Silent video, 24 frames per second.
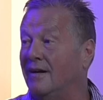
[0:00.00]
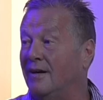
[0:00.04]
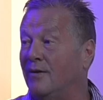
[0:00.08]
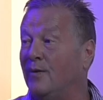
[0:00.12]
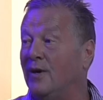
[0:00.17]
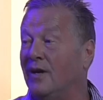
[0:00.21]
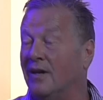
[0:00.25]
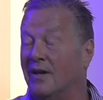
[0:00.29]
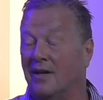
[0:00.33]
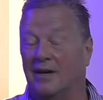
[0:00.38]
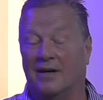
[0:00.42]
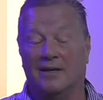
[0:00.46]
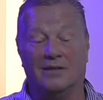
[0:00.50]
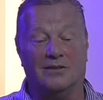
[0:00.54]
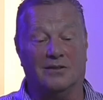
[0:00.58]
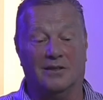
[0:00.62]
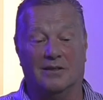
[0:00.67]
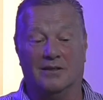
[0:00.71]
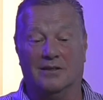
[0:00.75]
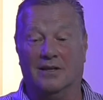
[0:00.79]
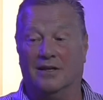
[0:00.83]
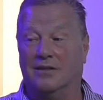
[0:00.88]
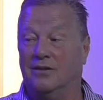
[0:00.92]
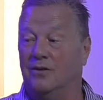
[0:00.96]
He went like, he
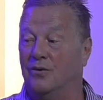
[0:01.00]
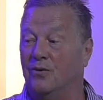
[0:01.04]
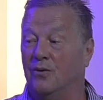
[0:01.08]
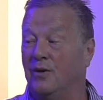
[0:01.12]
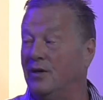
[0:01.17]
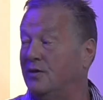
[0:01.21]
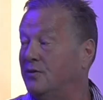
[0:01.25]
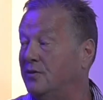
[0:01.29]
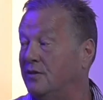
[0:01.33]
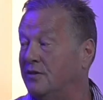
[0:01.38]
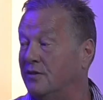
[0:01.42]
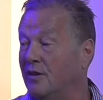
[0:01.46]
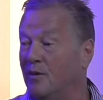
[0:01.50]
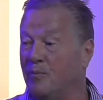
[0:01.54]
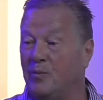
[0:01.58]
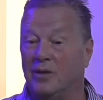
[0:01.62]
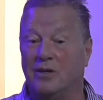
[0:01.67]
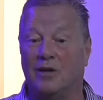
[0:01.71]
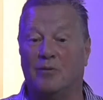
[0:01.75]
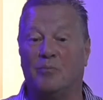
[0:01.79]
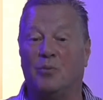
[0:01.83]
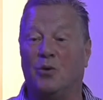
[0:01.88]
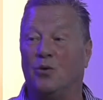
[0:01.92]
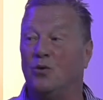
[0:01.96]
says, I don't know, he says, I've
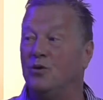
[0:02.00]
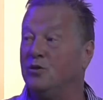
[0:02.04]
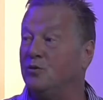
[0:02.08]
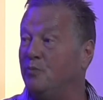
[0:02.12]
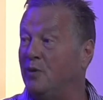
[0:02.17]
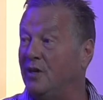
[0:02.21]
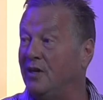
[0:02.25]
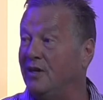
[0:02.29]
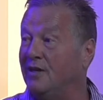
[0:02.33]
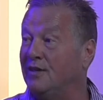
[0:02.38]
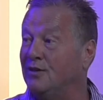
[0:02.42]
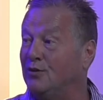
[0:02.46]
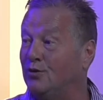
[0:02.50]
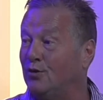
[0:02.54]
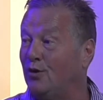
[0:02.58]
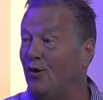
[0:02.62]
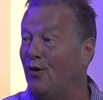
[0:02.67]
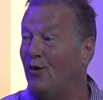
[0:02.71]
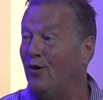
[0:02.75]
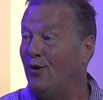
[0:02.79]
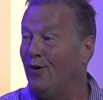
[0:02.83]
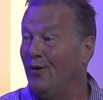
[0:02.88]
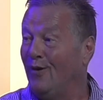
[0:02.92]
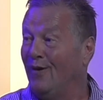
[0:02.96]
been approached by these
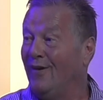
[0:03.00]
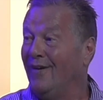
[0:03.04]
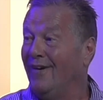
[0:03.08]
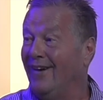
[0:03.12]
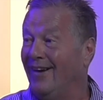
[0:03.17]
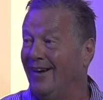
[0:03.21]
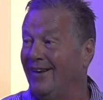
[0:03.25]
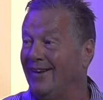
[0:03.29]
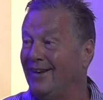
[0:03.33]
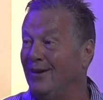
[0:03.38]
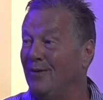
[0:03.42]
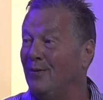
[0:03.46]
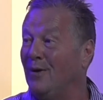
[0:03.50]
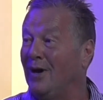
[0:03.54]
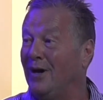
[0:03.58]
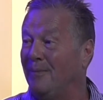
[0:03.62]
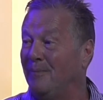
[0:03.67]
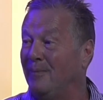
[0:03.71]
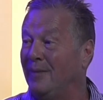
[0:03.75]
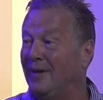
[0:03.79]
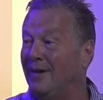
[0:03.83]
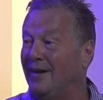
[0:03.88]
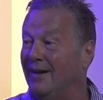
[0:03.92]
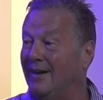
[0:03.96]
two and they
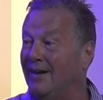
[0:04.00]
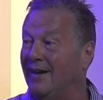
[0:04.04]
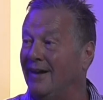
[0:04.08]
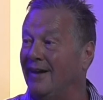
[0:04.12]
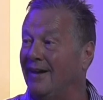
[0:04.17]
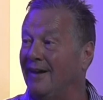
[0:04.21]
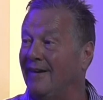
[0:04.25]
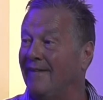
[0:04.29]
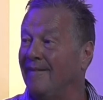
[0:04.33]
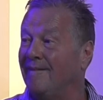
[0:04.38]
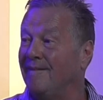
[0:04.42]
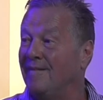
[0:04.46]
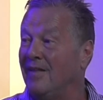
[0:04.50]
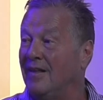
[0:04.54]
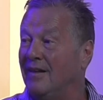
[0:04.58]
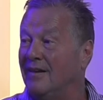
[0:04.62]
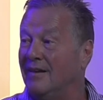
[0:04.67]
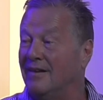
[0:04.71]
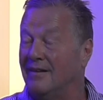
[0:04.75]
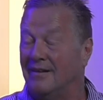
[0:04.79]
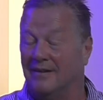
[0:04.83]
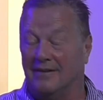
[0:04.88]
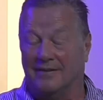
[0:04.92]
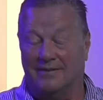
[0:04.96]
want me to
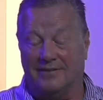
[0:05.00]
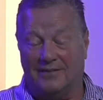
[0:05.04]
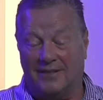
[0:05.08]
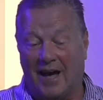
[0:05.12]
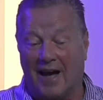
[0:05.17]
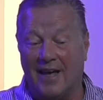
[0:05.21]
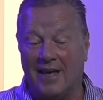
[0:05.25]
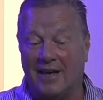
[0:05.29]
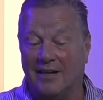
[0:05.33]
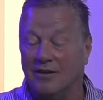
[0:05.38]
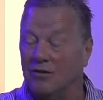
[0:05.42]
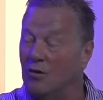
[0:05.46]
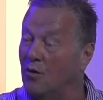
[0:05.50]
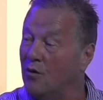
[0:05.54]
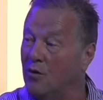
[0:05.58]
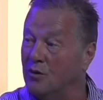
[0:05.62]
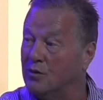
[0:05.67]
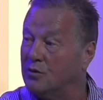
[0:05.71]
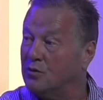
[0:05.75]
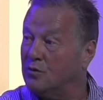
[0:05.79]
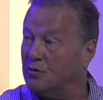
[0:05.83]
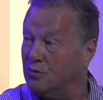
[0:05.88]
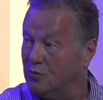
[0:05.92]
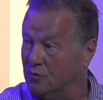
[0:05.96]

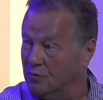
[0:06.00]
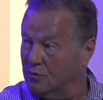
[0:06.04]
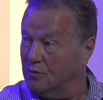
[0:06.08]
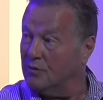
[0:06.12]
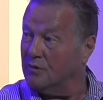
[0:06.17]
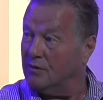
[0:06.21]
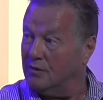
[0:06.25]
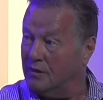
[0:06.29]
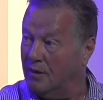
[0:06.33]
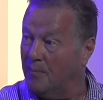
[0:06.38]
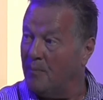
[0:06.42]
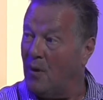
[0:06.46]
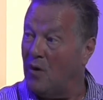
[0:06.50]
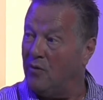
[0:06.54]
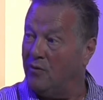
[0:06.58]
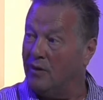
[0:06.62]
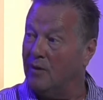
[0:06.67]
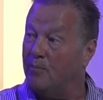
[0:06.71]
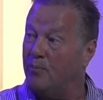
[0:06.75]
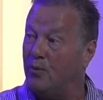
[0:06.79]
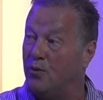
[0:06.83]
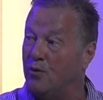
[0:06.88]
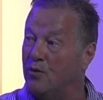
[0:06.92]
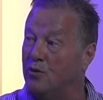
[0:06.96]
diagnose the
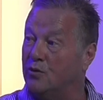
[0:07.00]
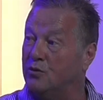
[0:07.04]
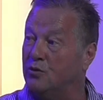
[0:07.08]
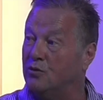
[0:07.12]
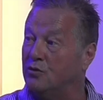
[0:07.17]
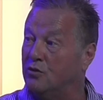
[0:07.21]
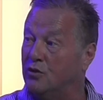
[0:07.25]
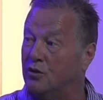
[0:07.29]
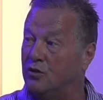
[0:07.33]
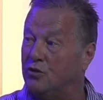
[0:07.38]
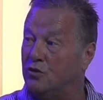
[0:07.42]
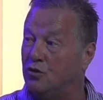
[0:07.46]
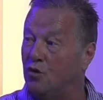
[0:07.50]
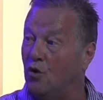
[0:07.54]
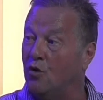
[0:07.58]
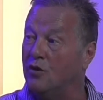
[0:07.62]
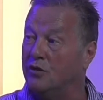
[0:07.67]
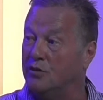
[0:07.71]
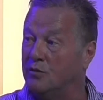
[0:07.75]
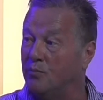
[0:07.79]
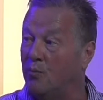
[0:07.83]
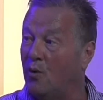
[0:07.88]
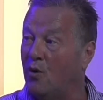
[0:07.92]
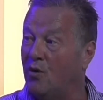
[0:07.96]
amount of bruisings in
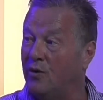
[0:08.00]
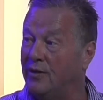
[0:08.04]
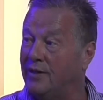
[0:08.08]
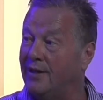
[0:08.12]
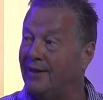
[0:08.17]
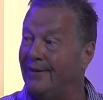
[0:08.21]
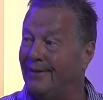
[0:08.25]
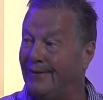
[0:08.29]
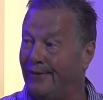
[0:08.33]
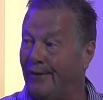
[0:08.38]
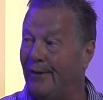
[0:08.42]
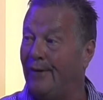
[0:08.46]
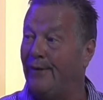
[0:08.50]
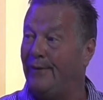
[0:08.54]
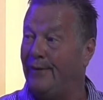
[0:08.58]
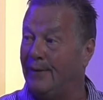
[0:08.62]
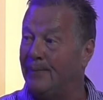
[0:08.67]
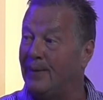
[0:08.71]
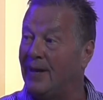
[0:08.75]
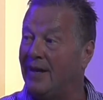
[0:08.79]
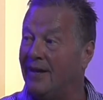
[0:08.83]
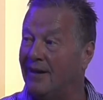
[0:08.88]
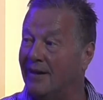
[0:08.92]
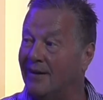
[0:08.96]
John's body and how
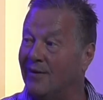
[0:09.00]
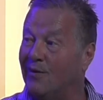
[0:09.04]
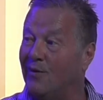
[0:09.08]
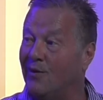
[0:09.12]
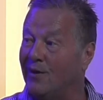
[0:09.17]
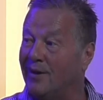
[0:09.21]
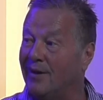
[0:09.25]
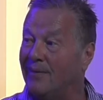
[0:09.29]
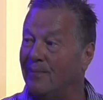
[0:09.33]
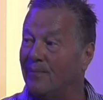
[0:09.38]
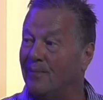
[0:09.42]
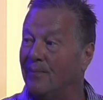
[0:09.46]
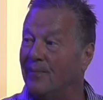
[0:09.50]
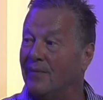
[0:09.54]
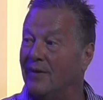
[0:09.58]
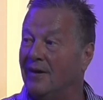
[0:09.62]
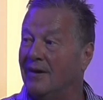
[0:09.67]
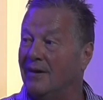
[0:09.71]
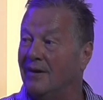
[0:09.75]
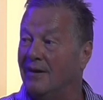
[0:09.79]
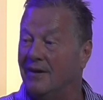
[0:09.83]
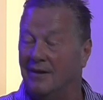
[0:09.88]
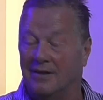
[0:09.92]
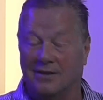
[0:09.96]
he might have got it.
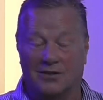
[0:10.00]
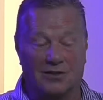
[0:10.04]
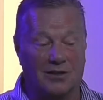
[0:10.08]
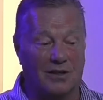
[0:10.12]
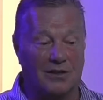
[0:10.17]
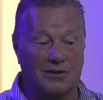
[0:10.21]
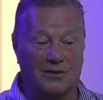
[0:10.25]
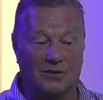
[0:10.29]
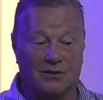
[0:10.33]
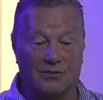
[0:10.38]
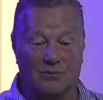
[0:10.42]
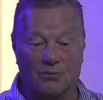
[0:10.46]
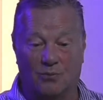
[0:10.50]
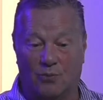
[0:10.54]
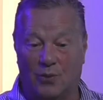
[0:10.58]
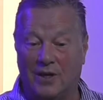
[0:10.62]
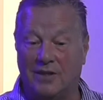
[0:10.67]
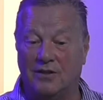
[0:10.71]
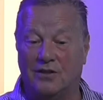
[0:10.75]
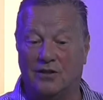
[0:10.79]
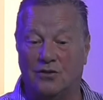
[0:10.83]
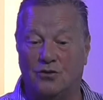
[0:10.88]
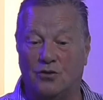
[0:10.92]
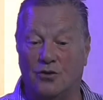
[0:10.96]
He says,
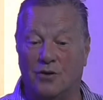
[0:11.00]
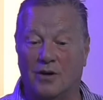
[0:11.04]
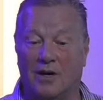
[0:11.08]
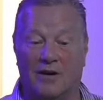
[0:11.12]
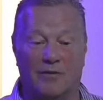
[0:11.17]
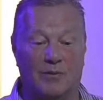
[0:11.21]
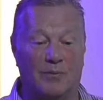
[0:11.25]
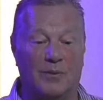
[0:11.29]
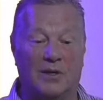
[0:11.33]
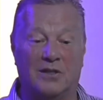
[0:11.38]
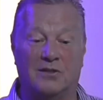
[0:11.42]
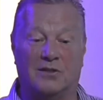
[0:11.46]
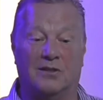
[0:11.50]
when did you have him?